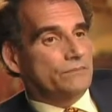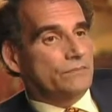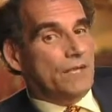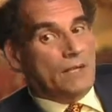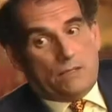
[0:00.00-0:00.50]

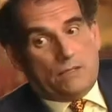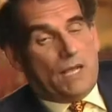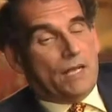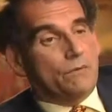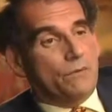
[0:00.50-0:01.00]
And that's
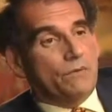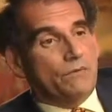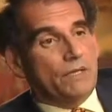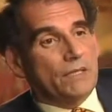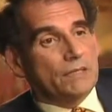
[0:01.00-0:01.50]
exactly what we
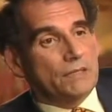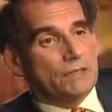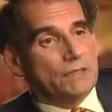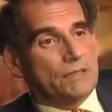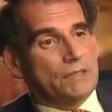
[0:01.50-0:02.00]
find.
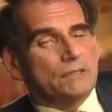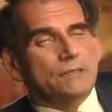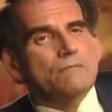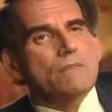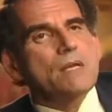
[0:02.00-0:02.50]

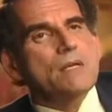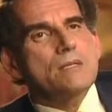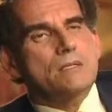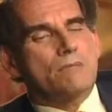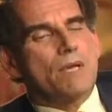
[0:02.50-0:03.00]

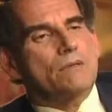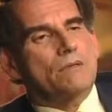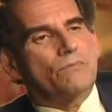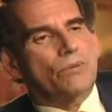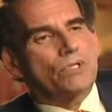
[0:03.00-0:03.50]
Tremendous amount
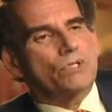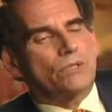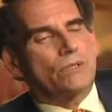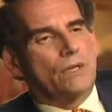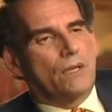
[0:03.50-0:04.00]
of pressure
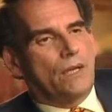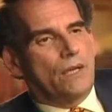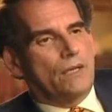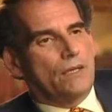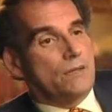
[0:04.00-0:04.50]

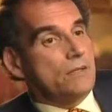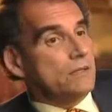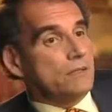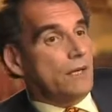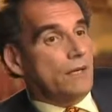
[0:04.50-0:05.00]
in this
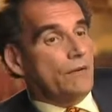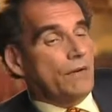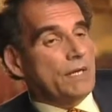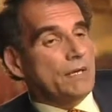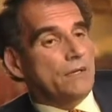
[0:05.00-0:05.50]
society or
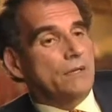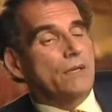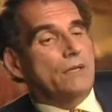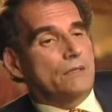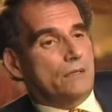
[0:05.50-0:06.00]
any other
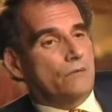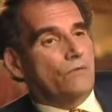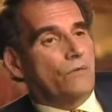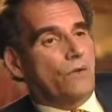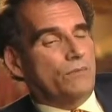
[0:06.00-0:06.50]
to
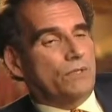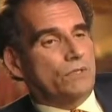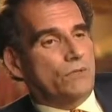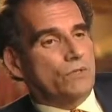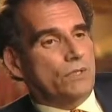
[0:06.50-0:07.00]
conform to
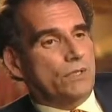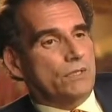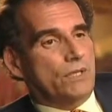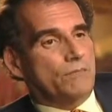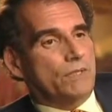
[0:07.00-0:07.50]
socially
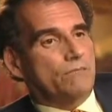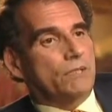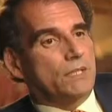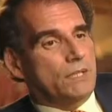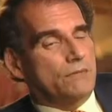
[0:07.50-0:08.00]
accepted
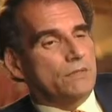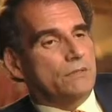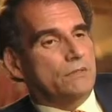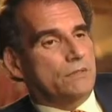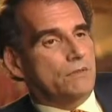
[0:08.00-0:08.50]
beliefs,
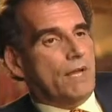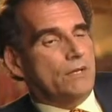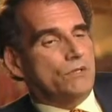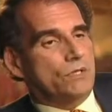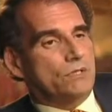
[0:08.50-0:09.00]

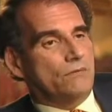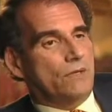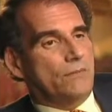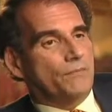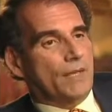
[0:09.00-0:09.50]
strategies
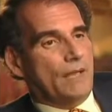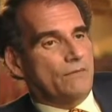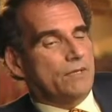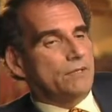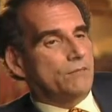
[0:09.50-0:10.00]
of
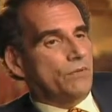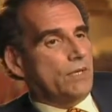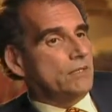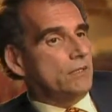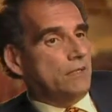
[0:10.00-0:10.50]
evidence
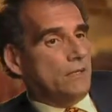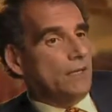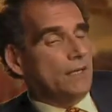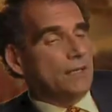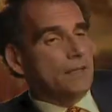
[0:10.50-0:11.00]
appraisal and the
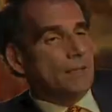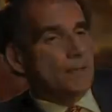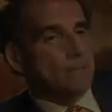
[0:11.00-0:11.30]
like.